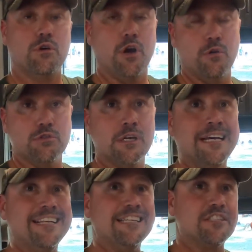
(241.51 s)
coach.
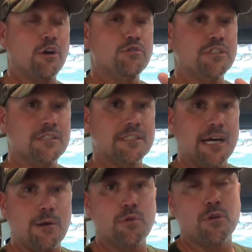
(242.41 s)
This coach is
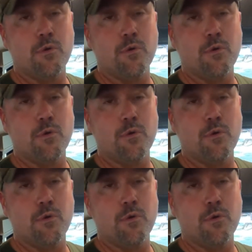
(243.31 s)
designed with the